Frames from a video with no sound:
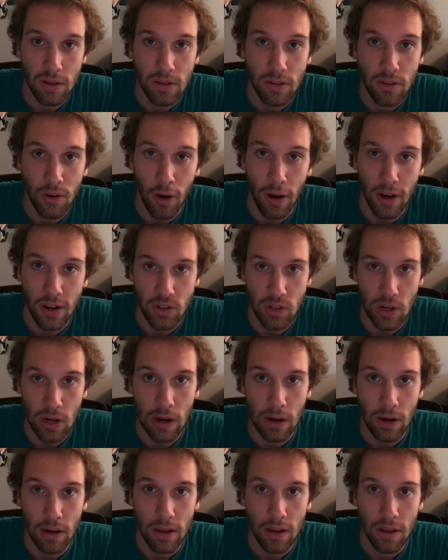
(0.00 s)
target
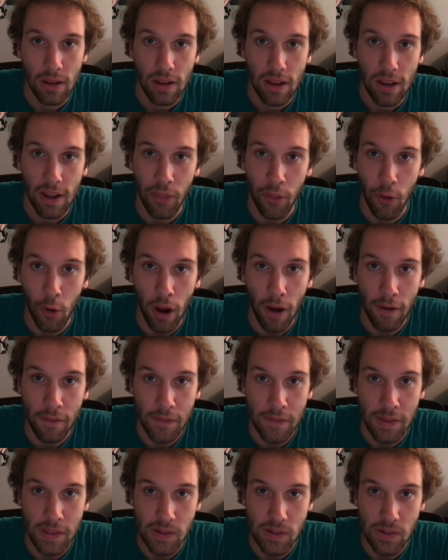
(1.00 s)
share in their
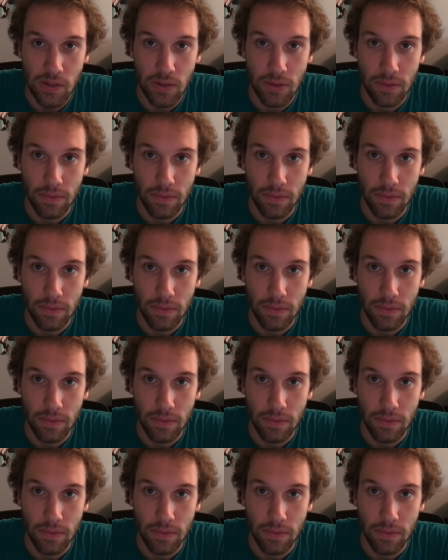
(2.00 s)
offenses.